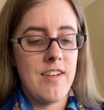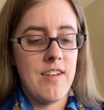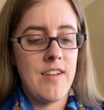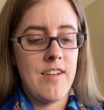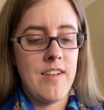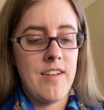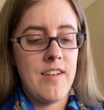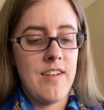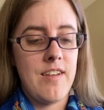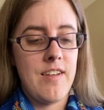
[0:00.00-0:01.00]

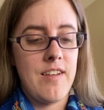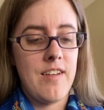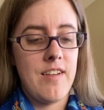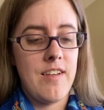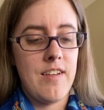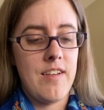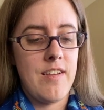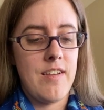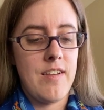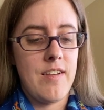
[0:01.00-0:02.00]

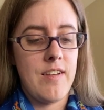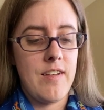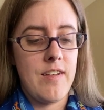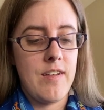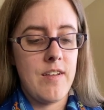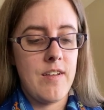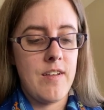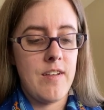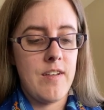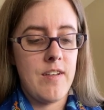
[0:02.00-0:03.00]

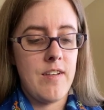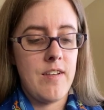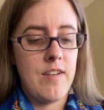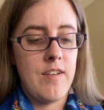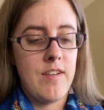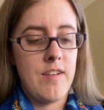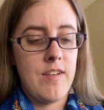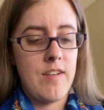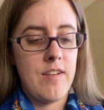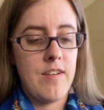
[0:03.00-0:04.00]
[no speech]